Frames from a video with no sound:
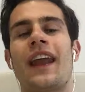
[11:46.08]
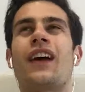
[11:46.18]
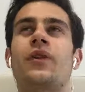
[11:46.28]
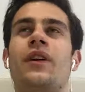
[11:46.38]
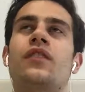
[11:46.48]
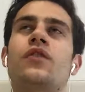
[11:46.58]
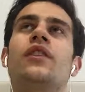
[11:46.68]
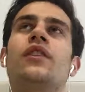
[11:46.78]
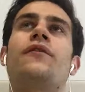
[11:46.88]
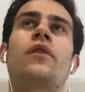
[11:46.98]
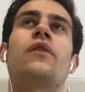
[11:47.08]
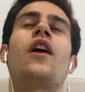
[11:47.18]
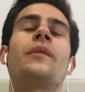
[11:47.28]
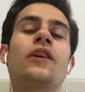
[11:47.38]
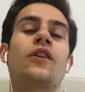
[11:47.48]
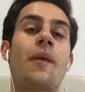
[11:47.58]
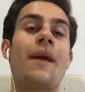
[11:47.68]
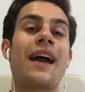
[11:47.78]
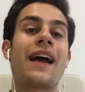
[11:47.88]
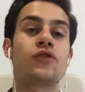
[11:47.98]
and I had already told everyone around me, you know,
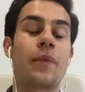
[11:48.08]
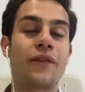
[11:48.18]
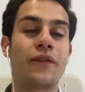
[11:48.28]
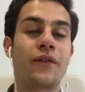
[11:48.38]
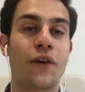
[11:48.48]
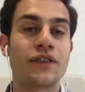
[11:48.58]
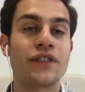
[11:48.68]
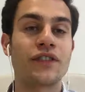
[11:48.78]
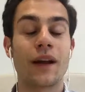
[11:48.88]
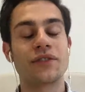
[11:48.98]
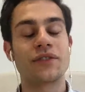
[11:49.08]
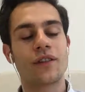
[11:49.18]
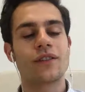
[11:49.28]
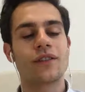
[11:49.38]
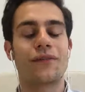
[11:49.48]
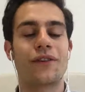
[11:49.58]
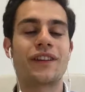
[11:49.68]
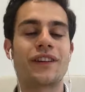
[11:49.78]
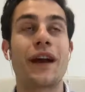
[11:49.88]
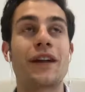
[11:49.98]
I might drop out of university, and I was in a good university.
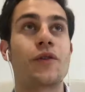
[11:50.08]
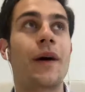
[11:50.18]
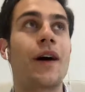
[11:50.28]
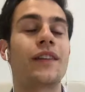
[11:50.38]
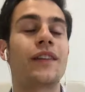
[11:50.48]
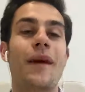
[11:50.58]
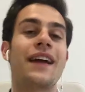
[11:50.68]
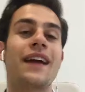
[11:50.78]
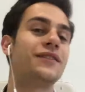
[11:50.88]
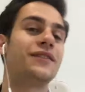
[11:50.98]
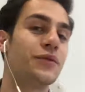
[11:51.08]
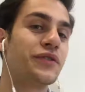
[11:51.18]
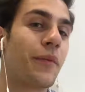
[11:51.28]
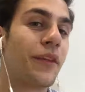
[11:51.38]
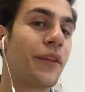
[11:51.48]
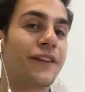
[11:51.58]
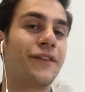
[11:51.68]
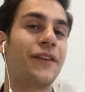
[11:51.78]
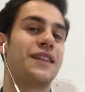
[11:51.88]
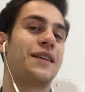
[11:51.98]
I might drop out. I might do something different.
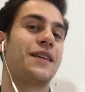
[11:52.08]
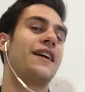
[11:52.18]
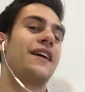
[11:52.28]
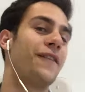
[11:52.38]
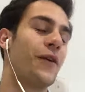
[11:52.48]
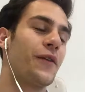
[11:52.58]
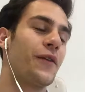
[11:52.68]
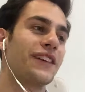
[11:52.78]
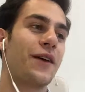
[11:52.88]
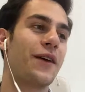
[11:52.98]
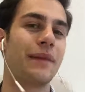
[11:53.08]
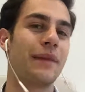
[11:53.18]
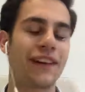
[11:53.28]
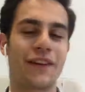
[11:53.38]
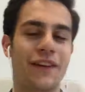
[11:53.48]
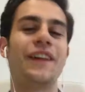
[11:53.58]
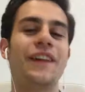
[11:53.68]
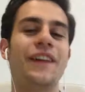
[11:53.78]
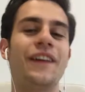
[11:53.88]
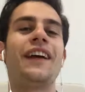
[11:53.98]
I might follow this guy who's a millionaire.
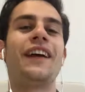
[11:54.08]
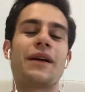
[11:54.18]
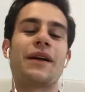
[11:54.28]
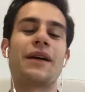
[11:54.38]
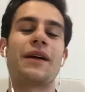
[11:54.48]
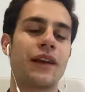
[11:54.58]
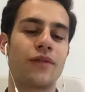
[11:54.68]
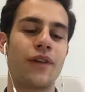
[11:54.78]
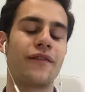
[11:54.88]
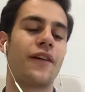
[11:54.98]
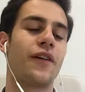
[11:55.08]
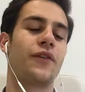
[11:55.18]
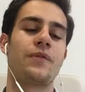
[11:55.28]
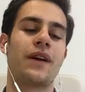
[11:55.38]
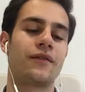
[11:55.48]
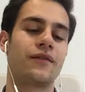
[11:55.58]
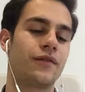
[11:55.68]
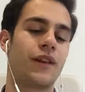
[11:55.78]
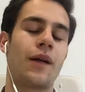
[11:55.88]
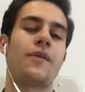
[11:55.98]
And my girlfriend, my grandfather, my
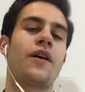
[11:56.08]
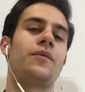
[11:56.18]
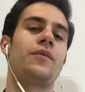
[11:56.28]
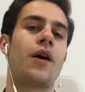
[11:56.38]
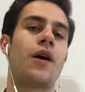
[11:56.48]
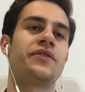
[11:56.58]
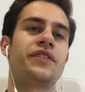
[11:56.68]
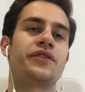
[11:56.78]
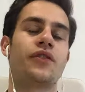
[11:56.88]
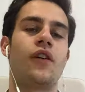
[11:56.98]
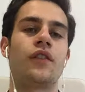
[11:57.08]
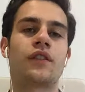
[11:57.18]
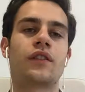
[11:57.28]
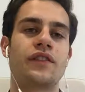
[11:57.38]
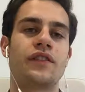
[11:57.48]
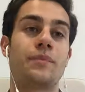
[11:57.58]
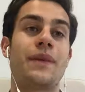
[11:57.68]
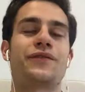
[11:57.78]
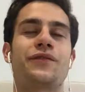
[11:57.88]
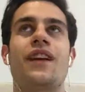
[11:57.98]
grandmother, my mom, sister, aunt, cousin, best
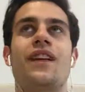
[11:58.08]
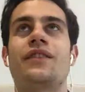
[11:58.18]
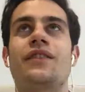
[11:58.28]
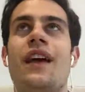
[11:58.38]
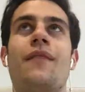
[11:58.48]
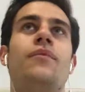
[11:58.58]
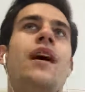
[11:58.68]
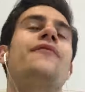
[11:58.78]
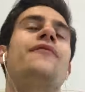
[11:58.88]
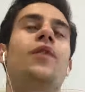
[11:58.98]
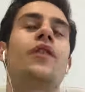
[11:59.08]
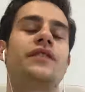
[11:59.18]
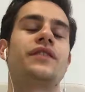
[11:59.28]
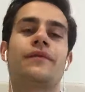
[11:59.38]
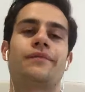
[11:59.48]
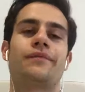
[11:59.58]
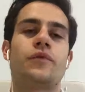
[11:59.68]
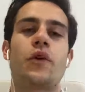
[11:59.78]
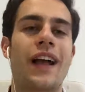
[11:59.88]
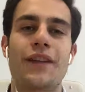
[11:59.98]
friends, everyone said,
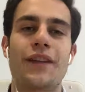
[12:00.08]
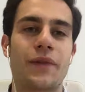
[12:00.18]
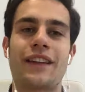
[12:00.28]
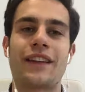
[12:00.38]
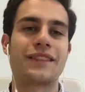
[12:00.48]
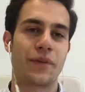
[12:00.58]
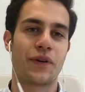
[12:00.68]
no, you can't do that. That's